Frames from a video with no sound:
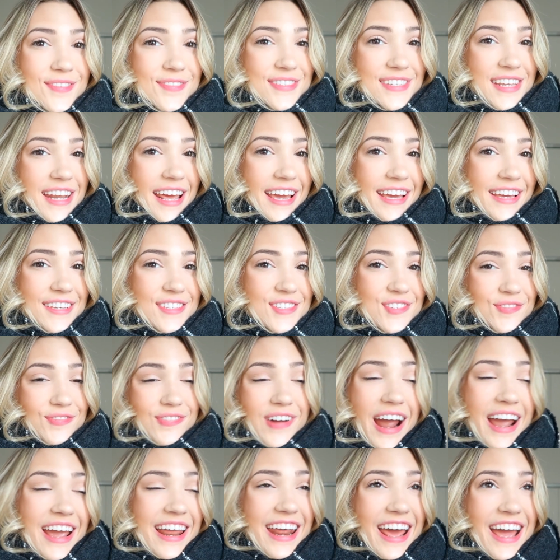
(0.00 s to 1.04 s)
So today is
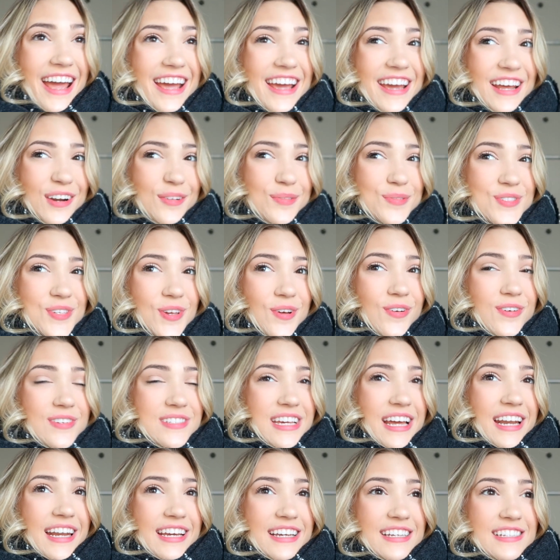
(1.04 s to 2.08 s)
Friday and I'm so
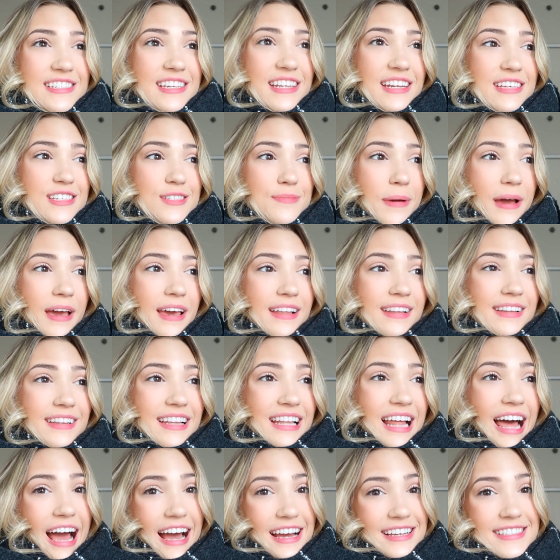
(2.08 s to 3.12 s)
excited because it is my
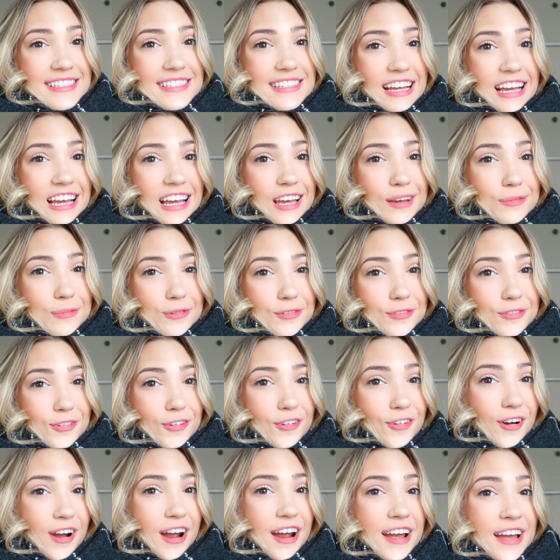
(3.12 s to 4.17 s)
last day
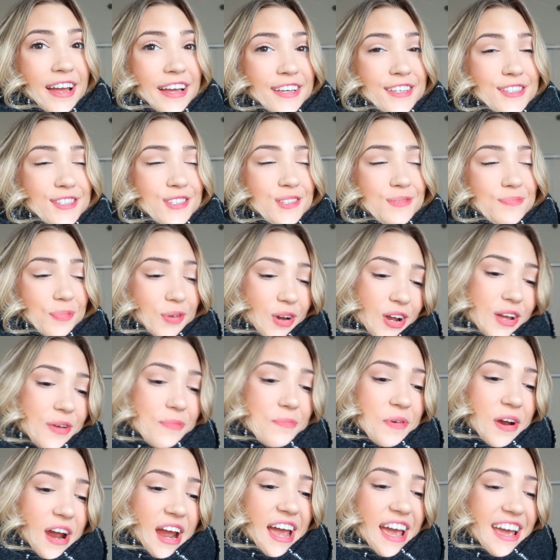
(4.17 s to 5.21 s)
before spring
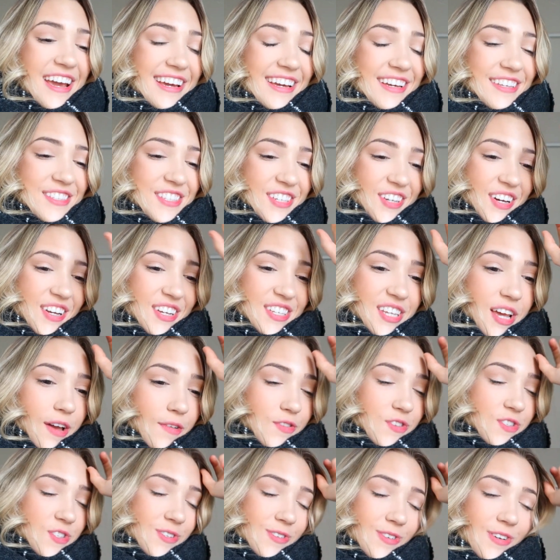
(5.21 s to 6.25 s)
break and so I just
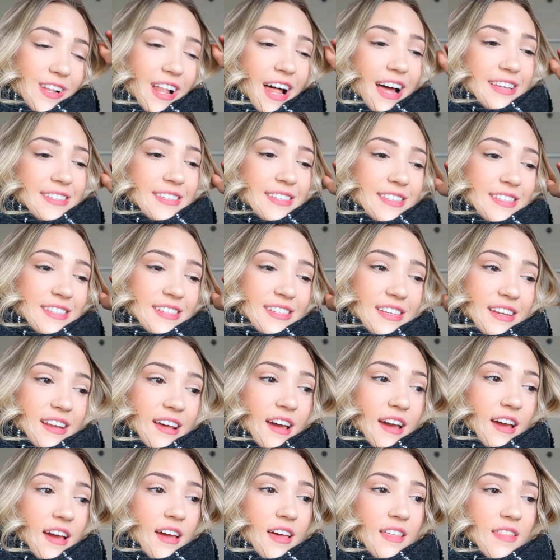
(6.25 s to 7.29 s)
have two classes
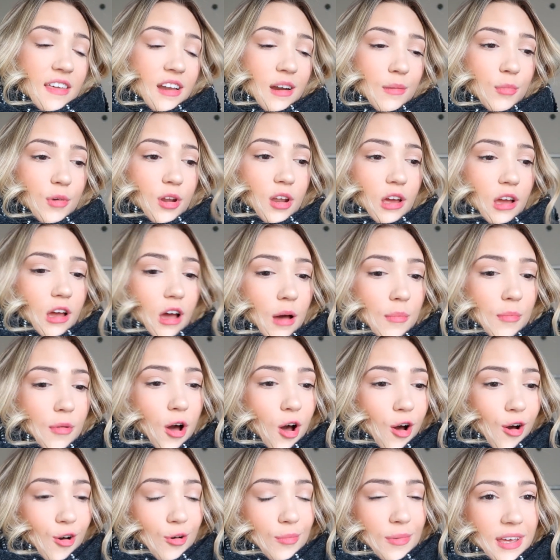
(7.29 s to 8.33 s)
today and then I'm gonna come
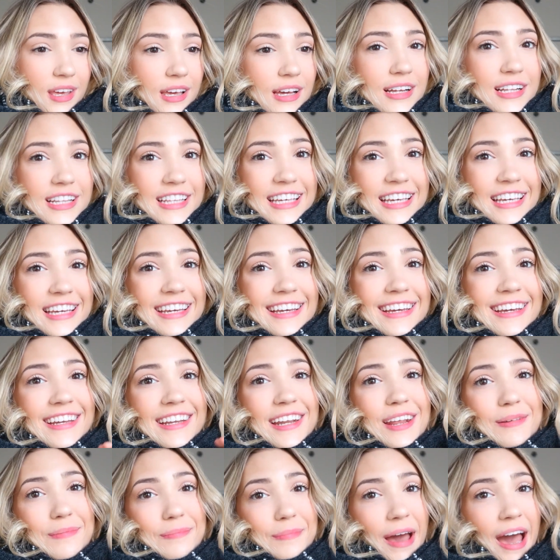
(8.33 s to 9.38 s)
home and
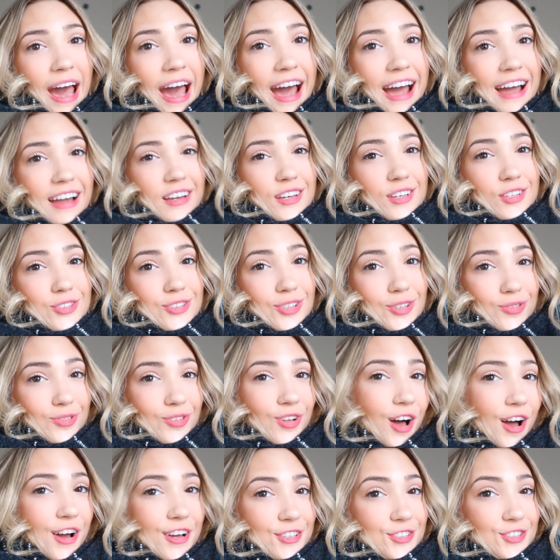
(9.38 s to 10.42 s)
clean and pack and do
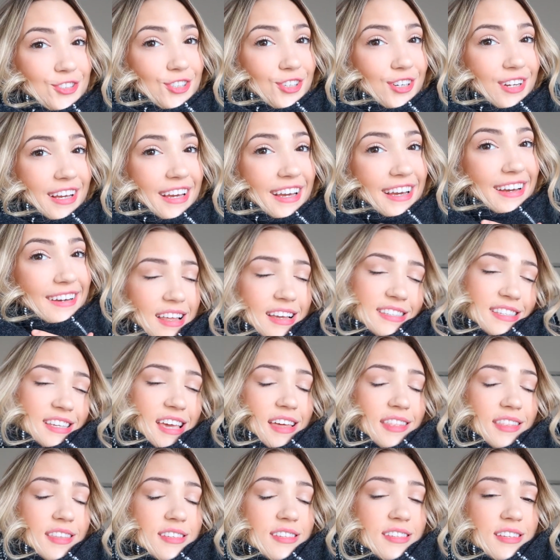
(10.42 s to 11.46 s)
laundry. Let's
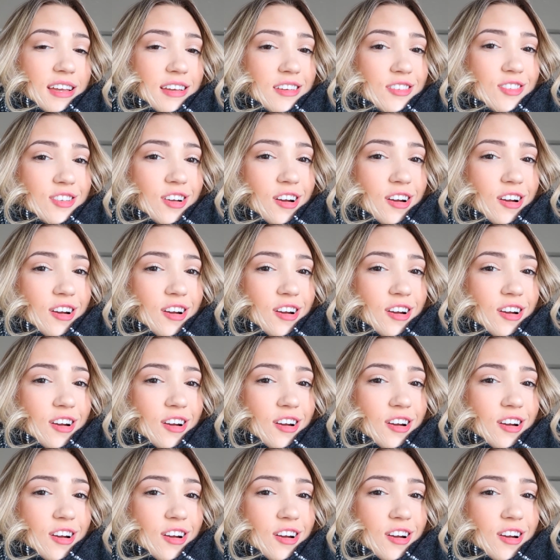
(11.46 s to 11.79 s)
get this day